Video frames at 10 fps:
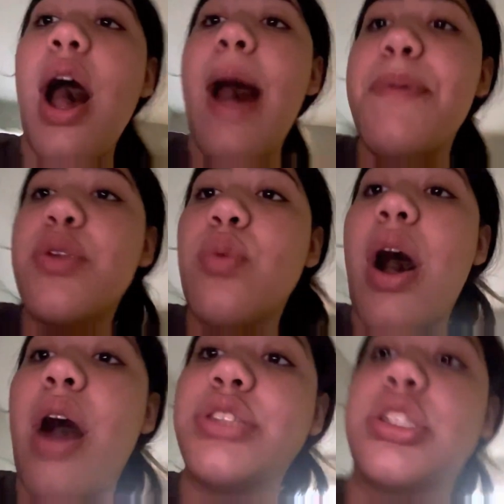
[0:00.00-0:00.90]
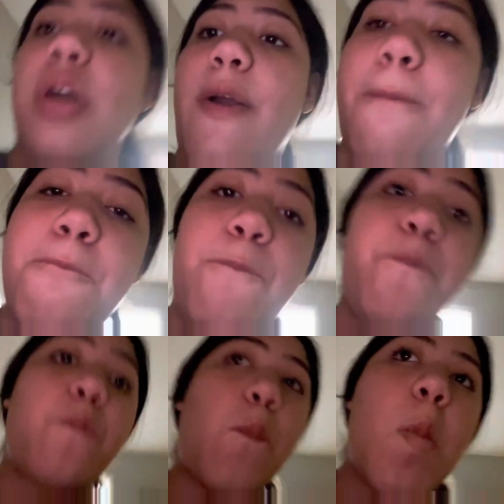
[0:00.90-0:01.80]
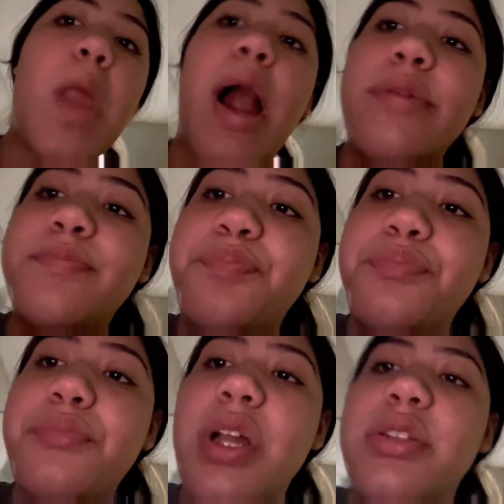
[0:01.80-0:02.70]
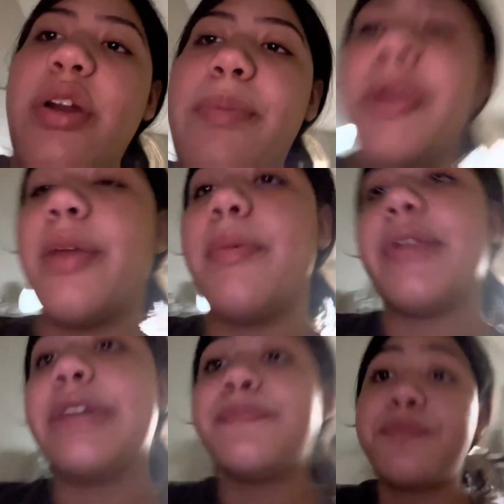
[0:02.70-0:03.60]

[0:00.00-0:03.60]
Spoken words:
happened while I was gone. Sorry, meeting about me.